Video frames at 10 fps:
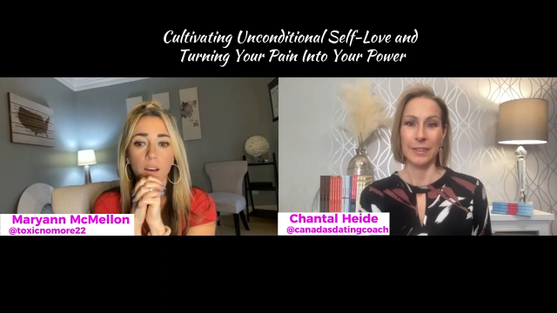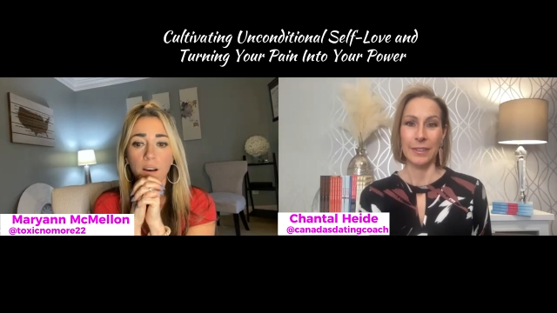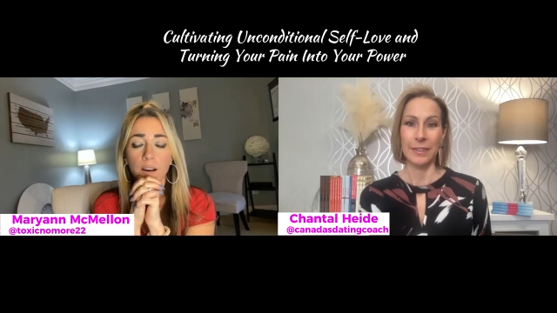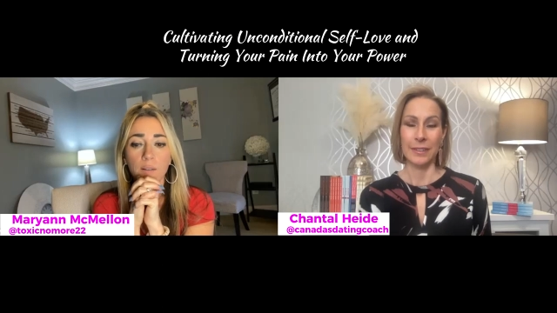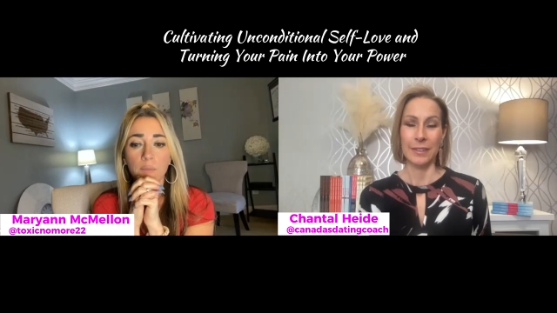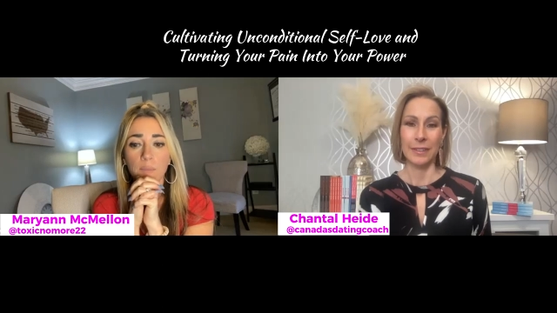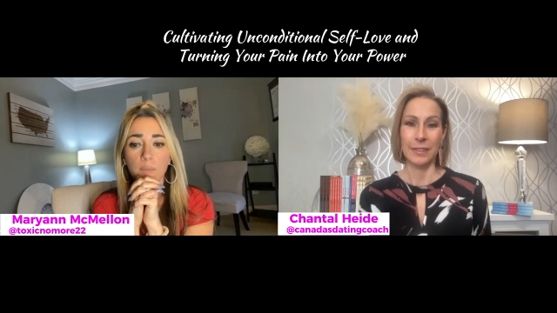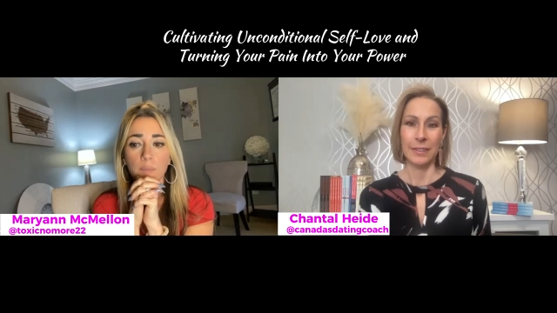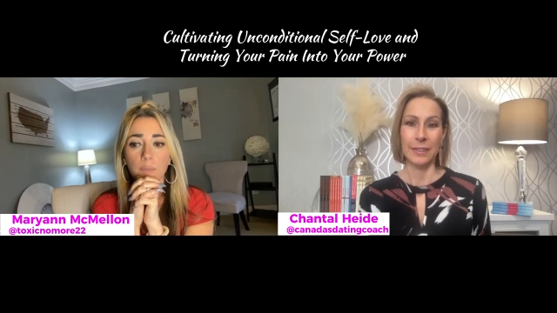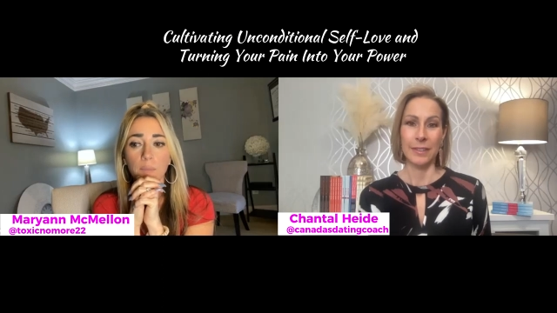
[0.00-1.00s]
Speaker 1: um
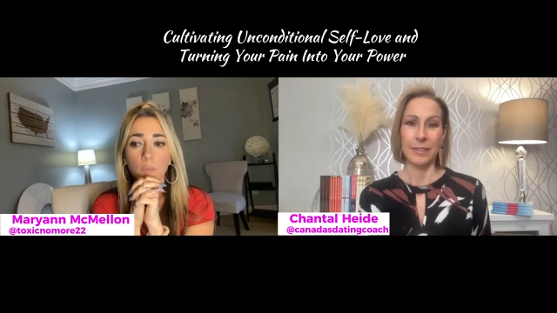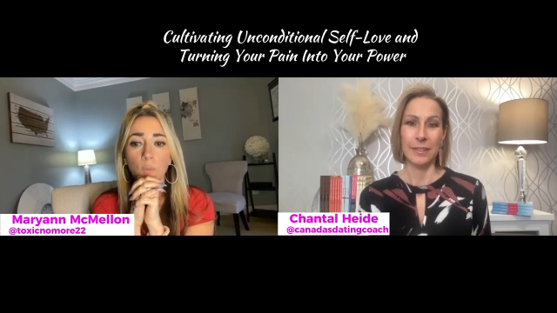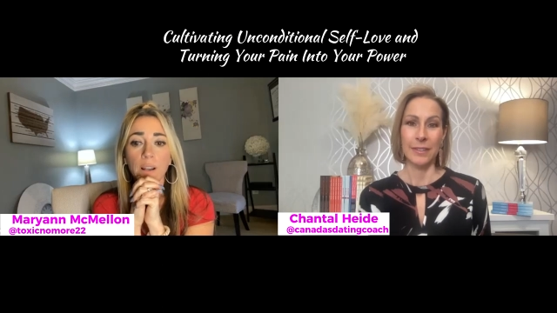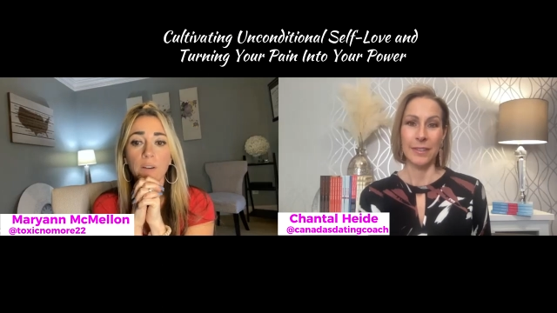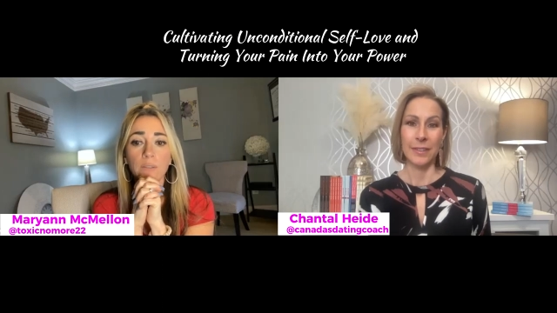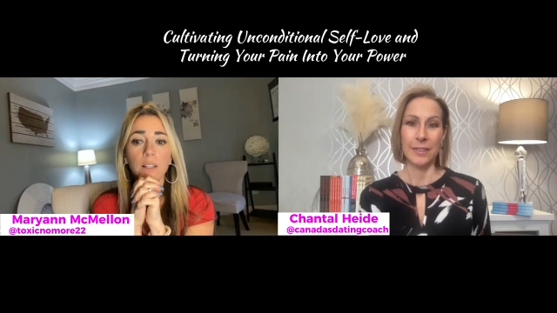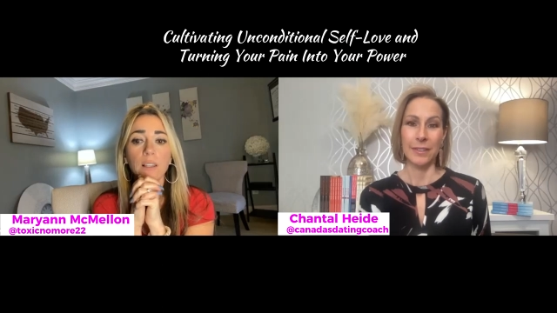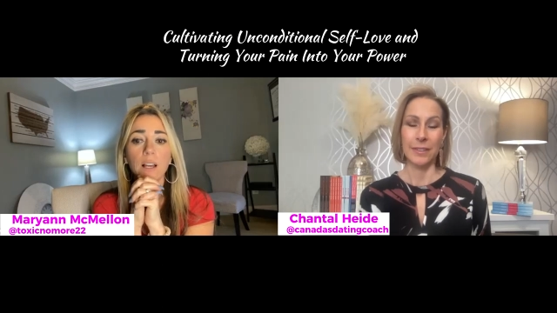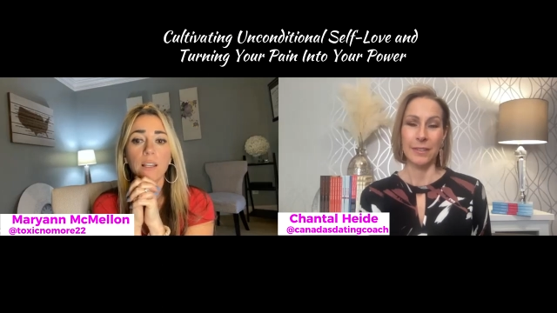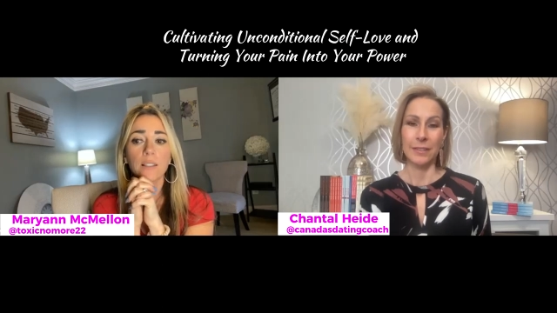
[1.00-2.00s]
when i
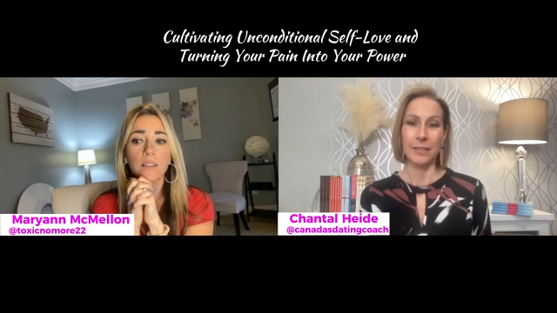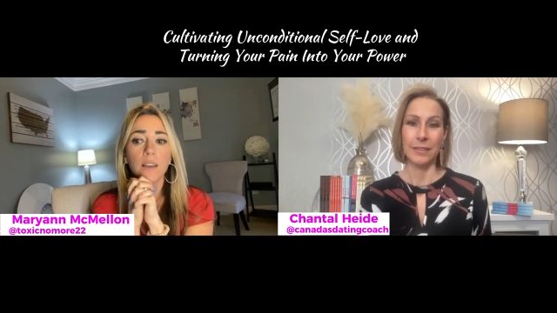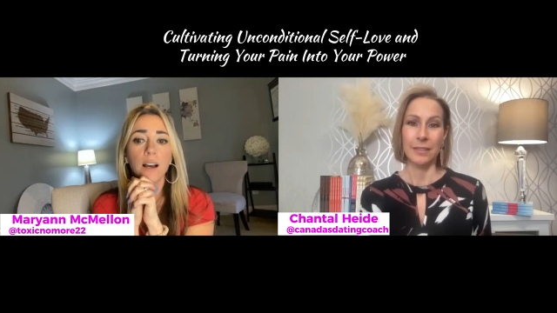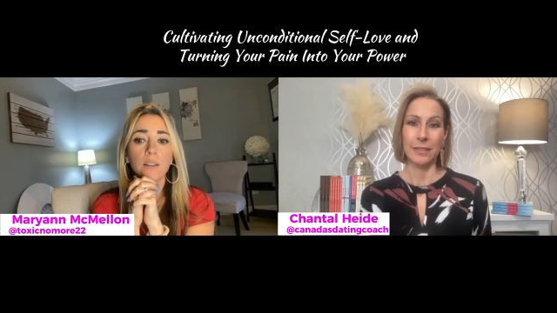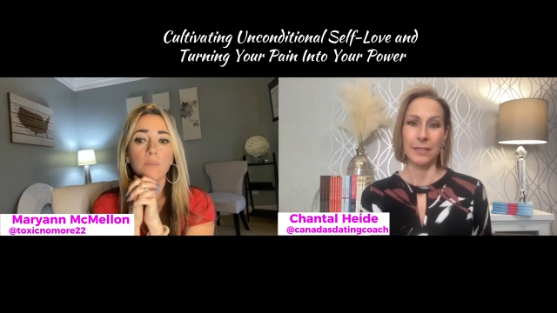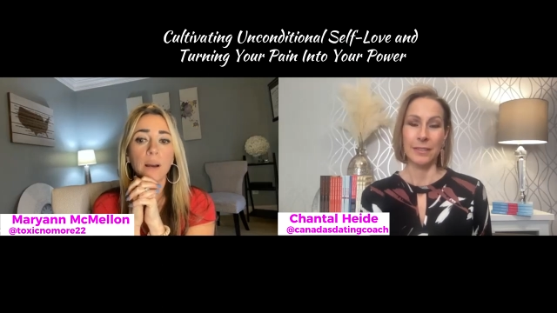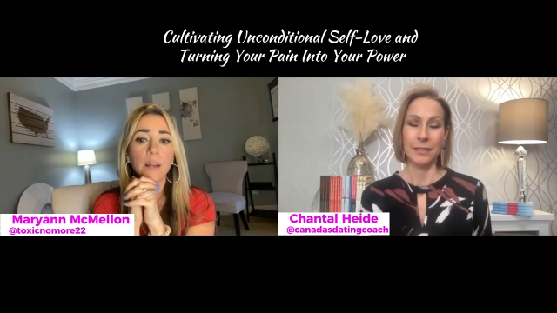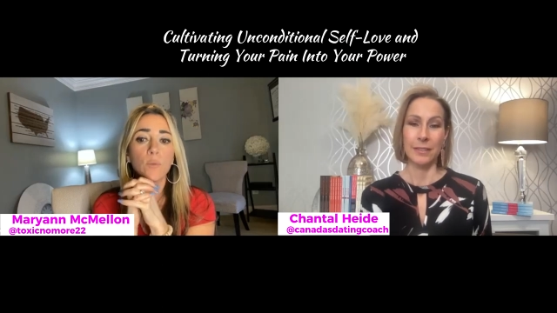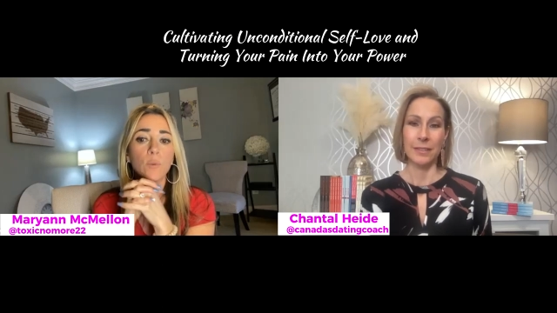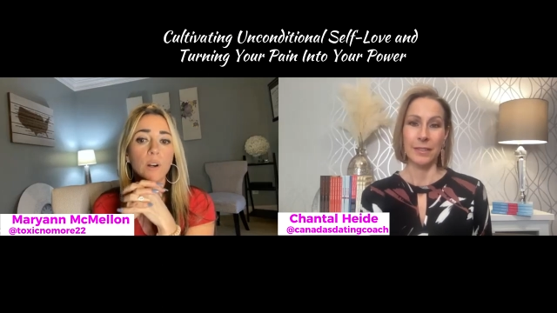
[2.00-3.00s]
realized that
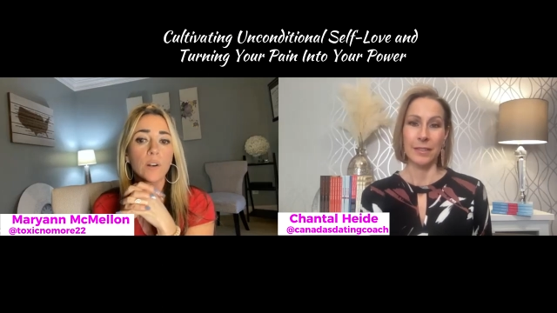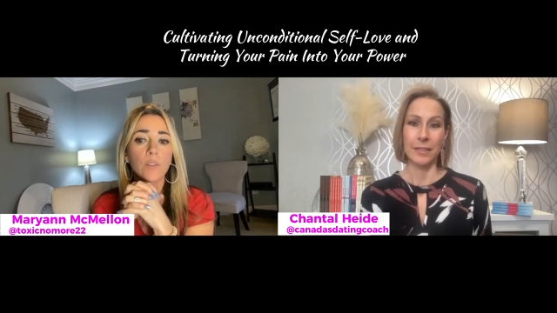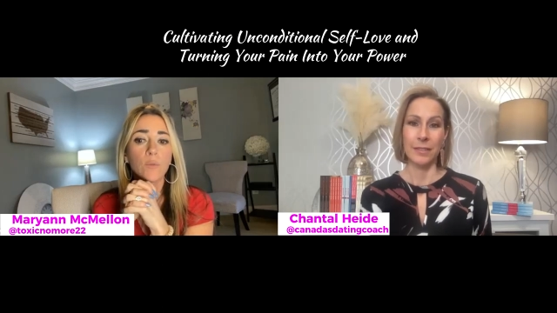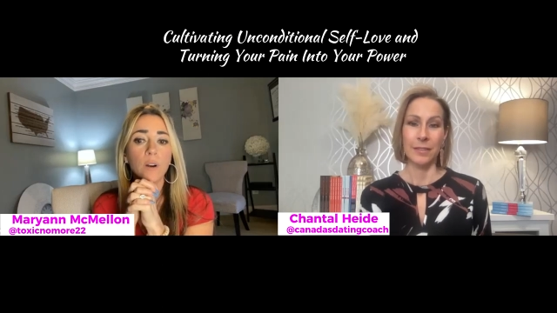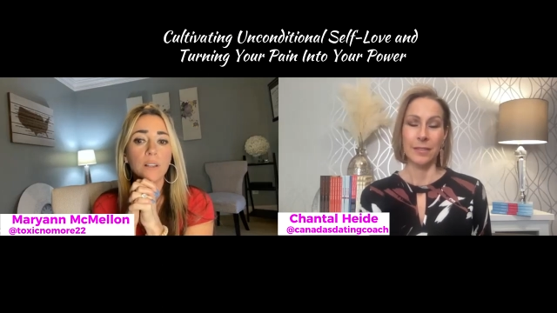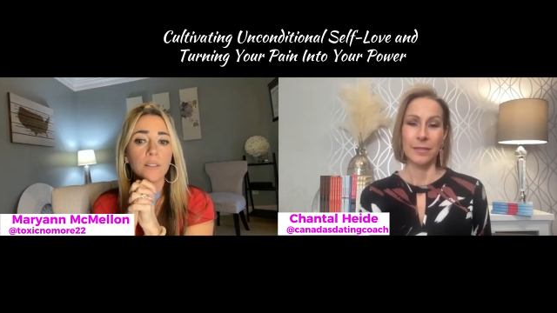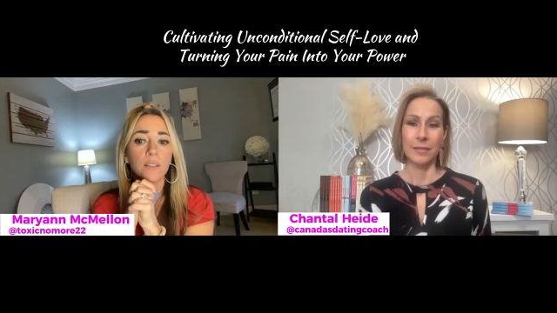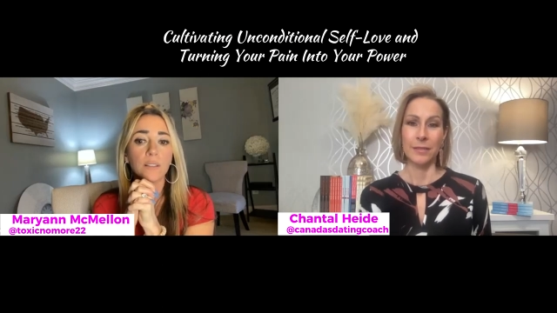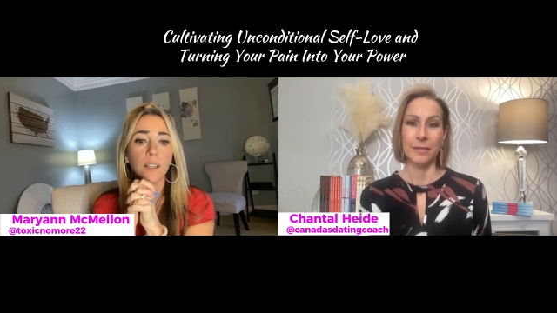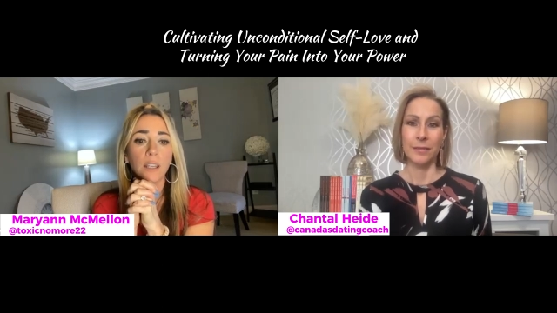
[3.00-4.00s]
my worth
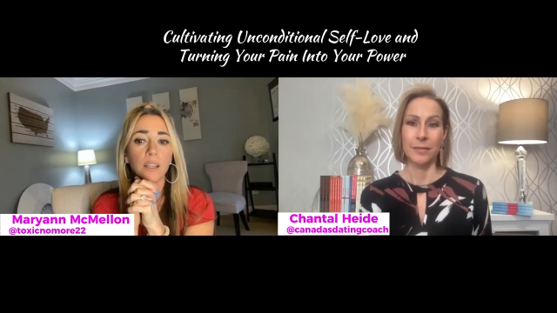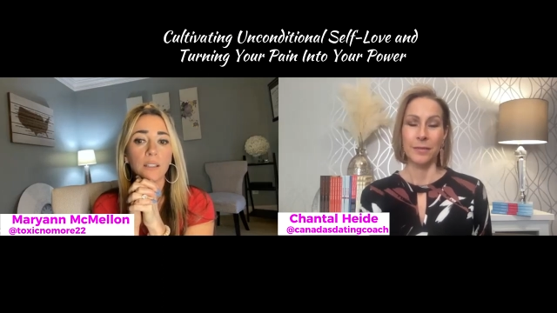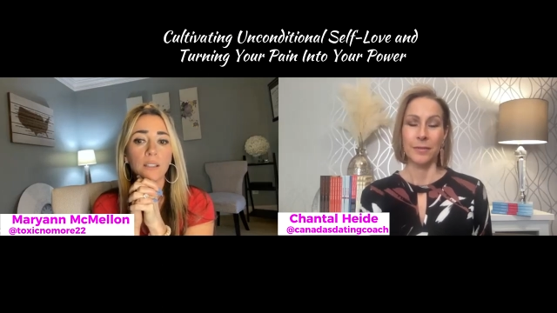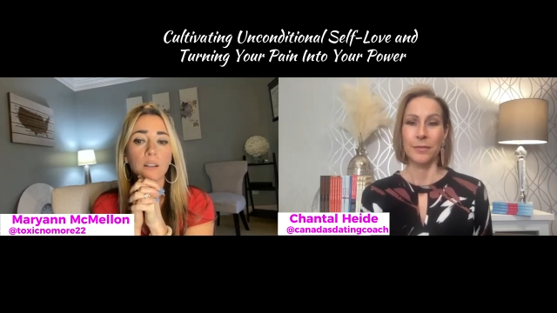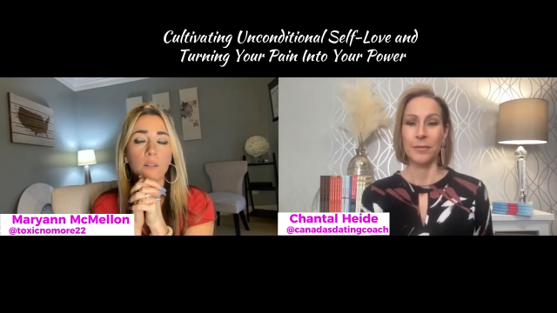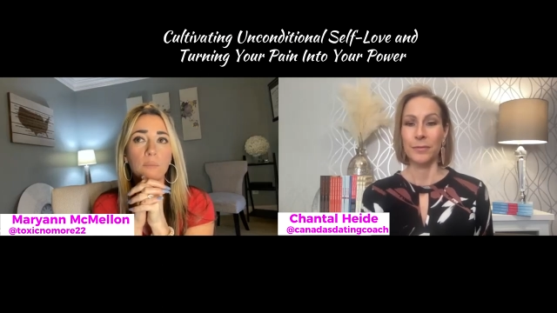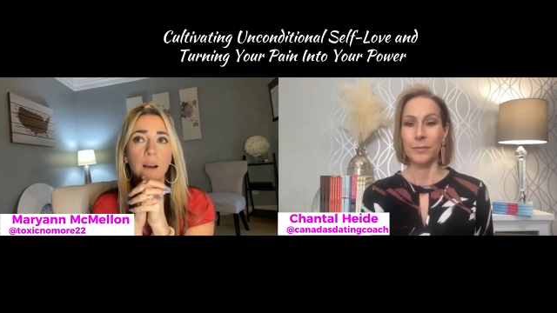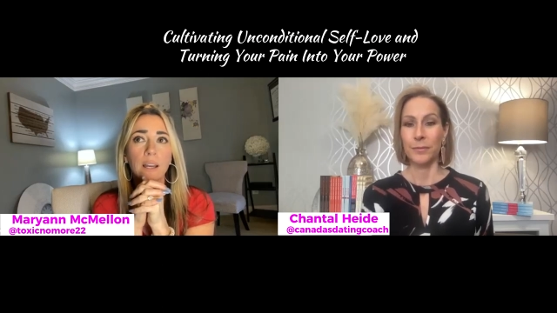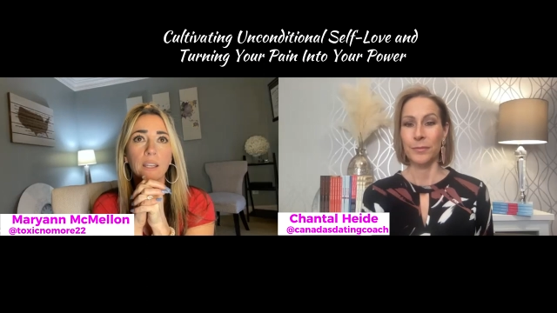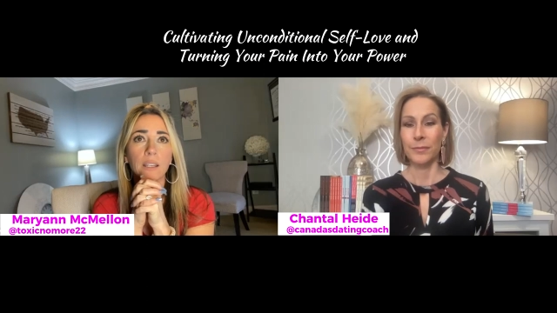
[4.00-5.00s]
wasn't in
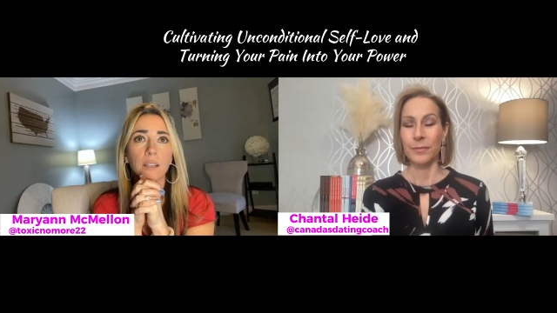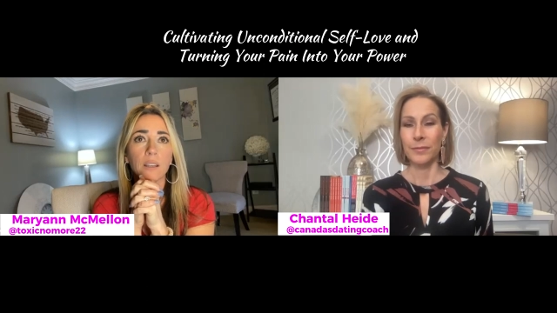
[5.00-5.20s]
my